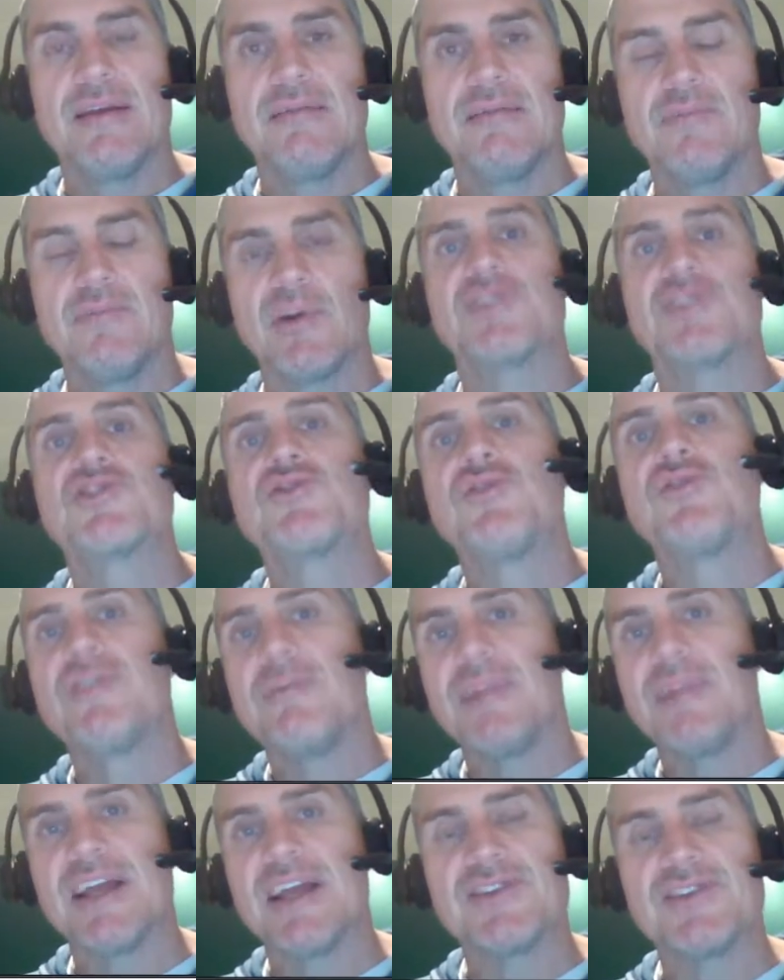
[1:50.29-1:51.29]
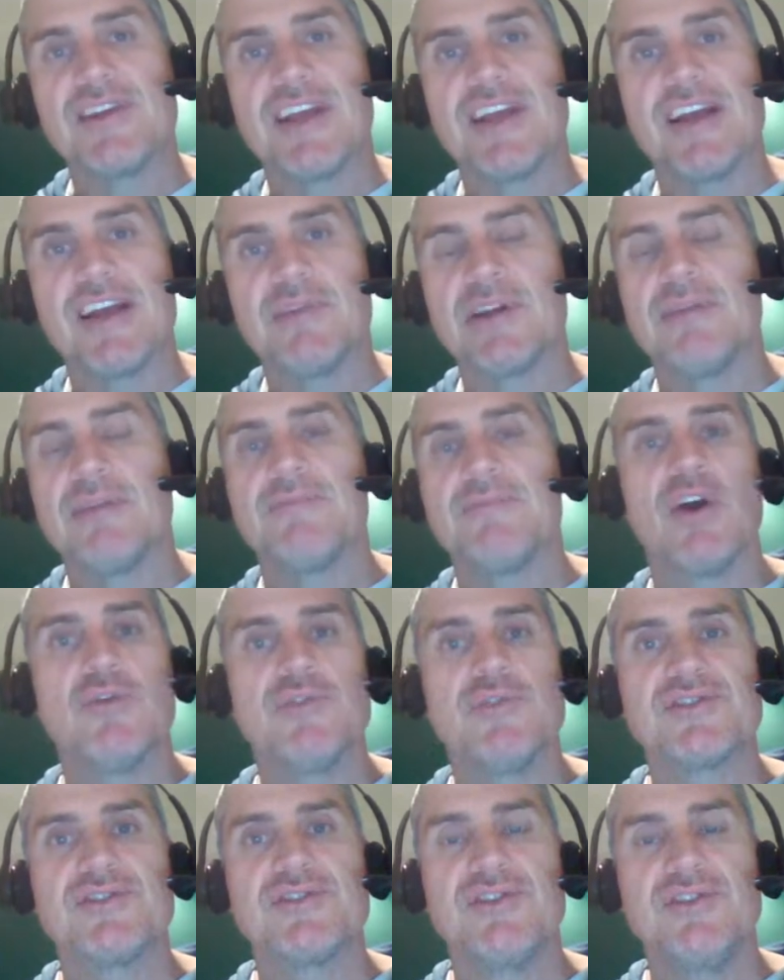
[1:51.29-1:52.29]
But I assure the Malaysian government I'm no
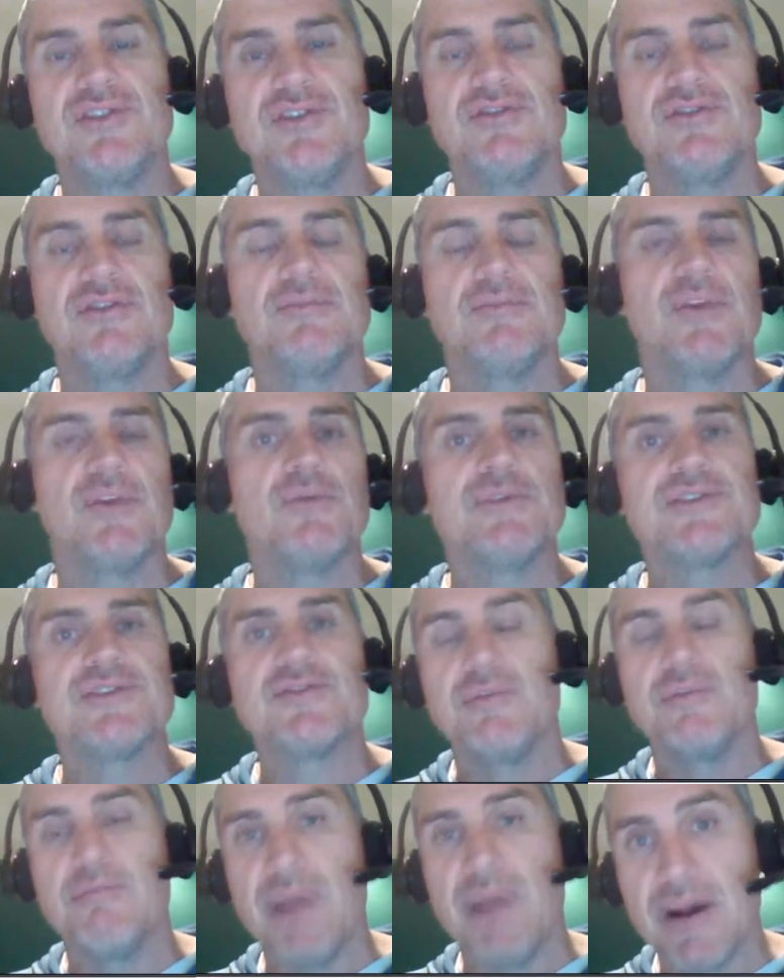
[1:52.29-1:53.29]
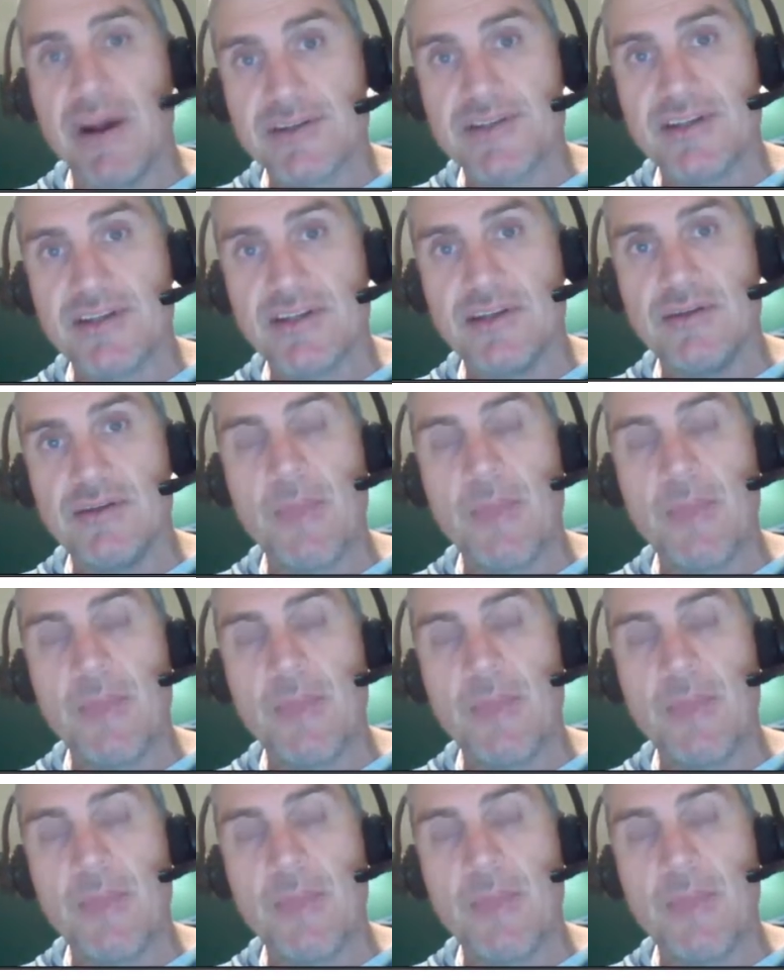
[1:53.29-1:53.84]
risk to you, I'm no risk to embarrassing you.